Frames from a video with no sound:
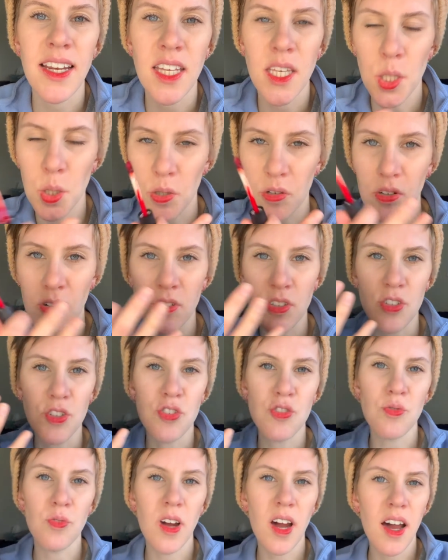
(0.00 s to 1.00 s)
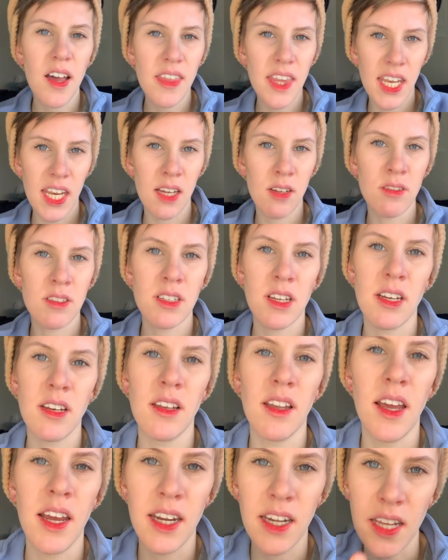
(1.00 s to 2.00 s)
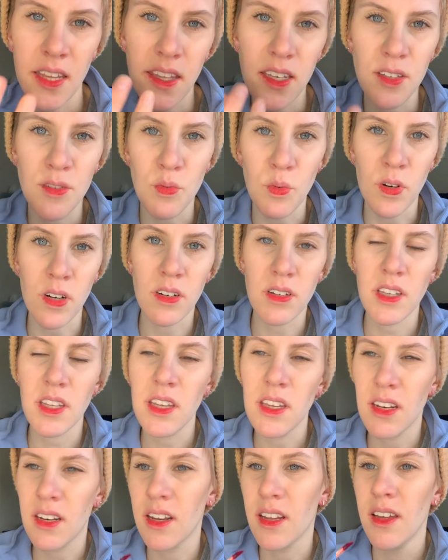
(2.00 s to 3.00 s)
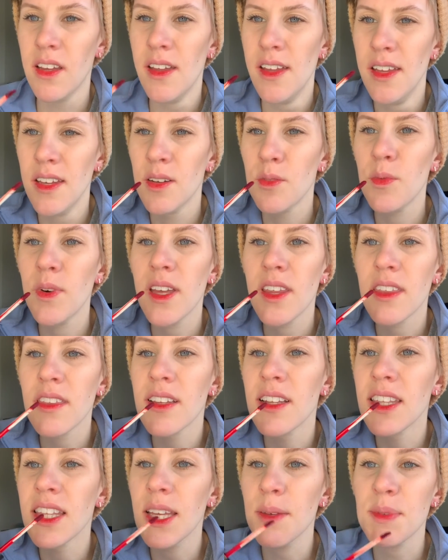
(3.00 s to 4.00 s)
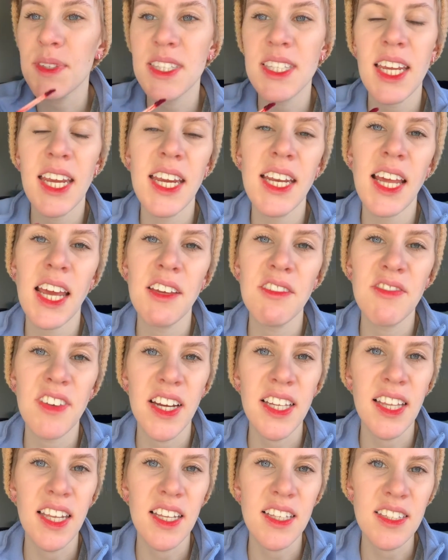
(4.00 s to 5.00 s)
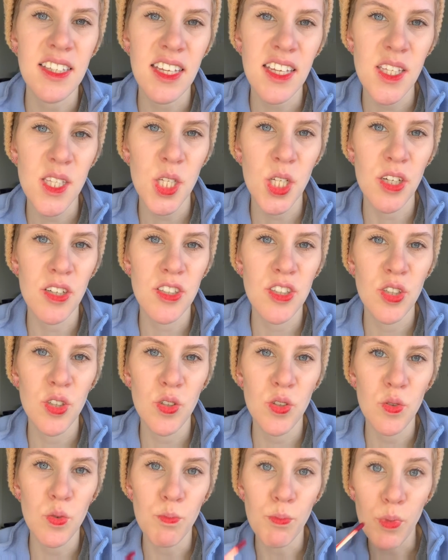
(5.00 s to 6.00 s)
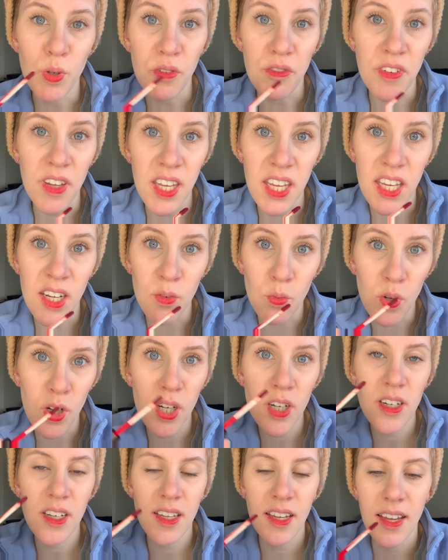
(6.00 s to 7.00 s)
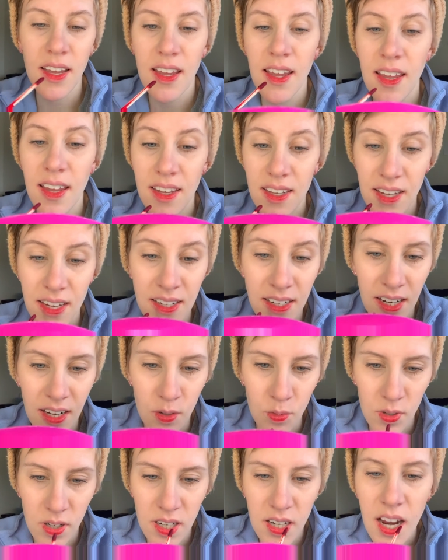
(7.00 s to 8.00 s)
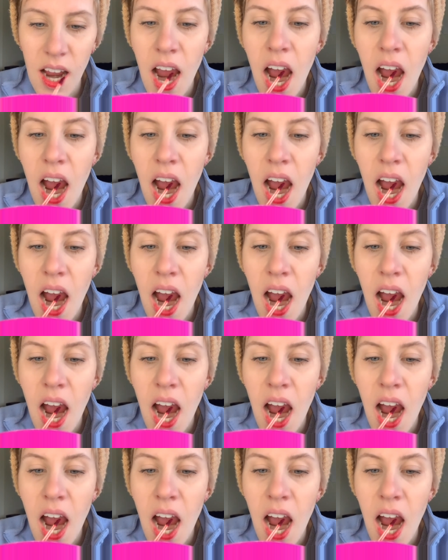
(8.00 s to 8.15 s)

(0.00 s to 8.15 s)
and you draw that outside line and then you work in. With lip stain, I find that it's easier to move inward and outward.